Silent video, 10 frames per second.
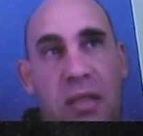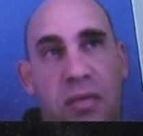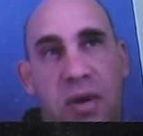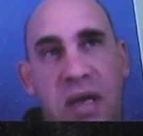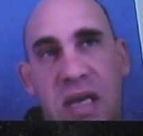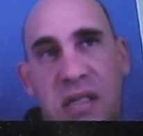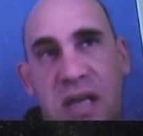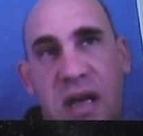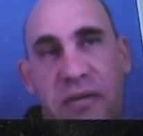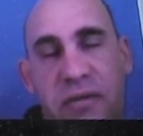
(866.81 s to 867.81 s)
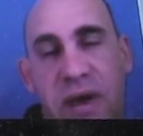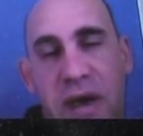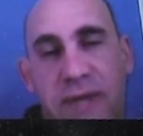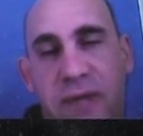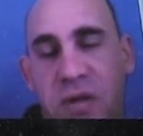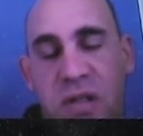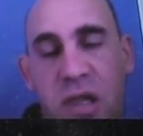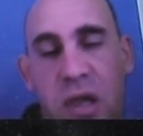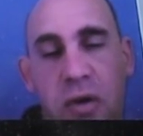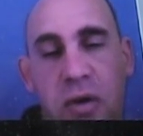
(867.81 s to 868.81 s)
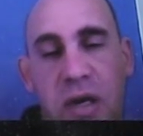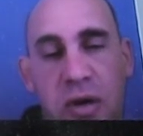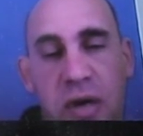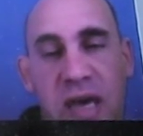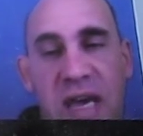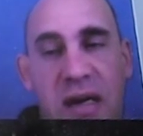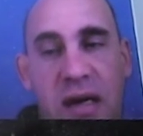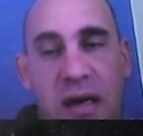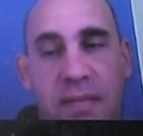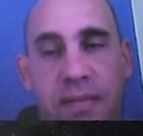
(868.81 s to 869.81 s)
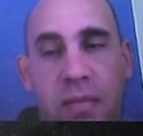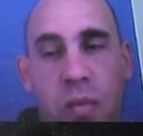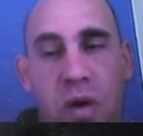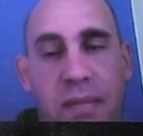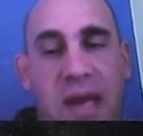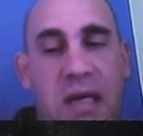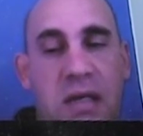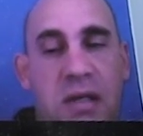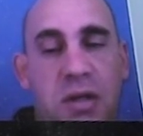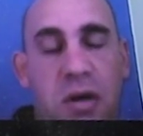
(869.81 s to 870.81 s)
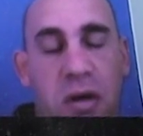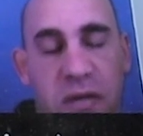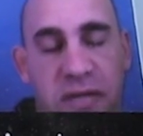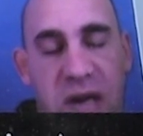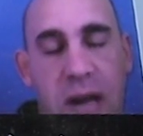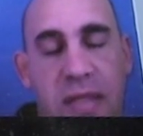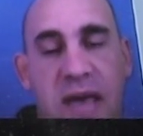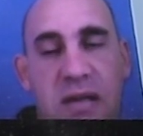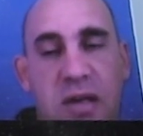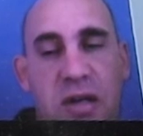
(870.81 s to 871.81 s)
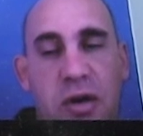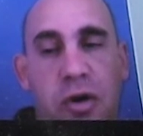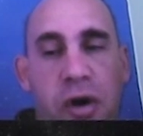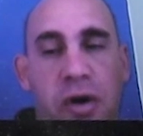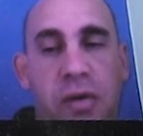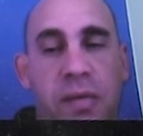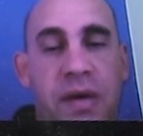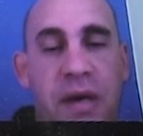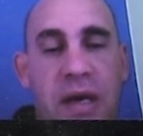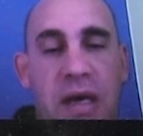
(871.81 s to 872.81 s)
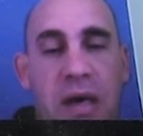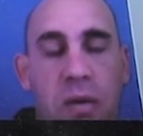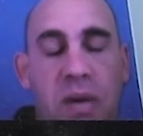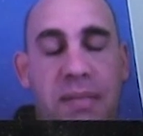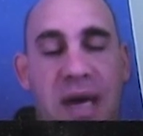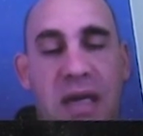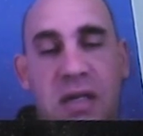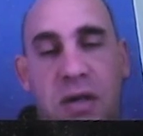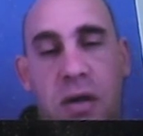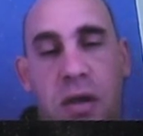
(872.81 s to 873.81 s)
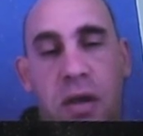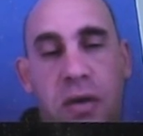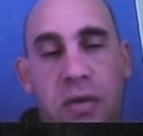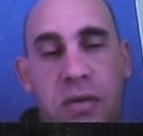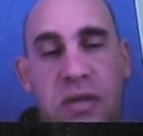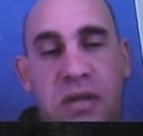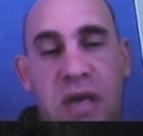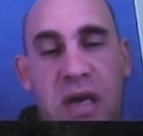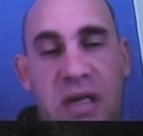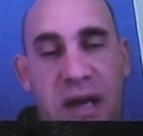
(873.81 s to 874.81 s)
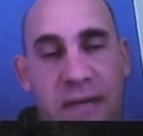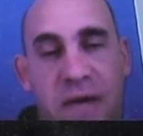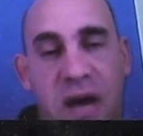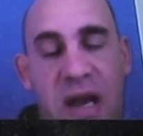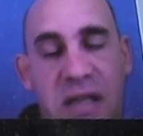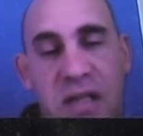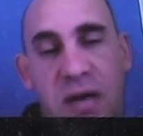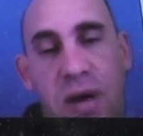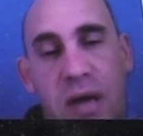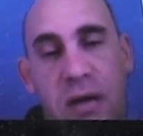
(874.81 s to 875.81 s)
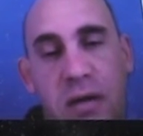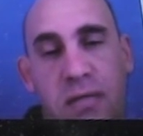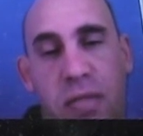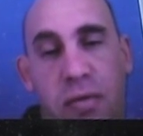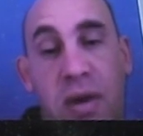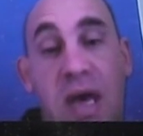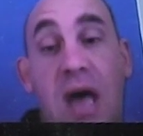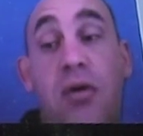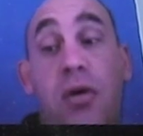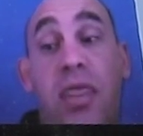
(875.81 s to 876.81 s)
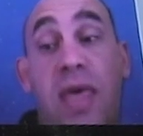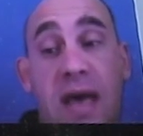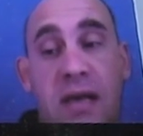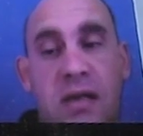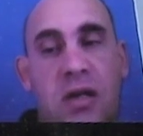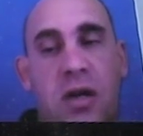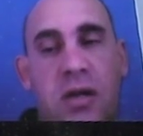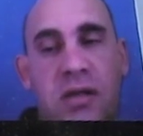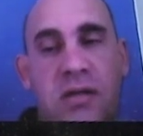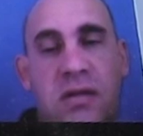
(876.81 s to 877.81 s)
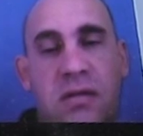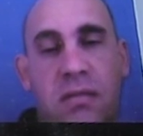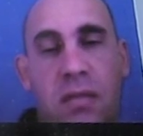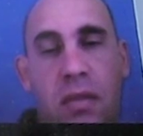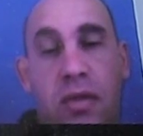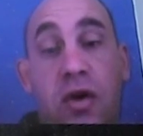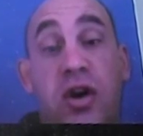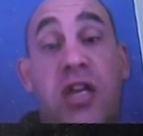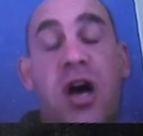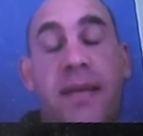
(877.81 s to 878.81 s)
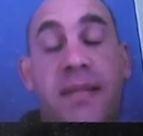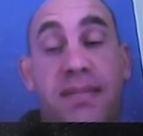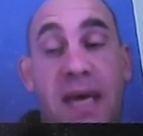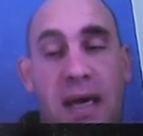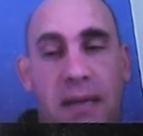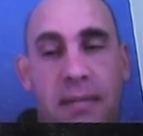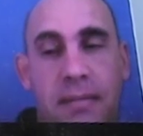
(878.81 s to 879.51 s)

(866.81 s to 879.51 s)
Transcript: 3 years after our first loan in Uganda, we managed, €10,000, we managed to close a debt financing round of $300,000, 30 times bigger.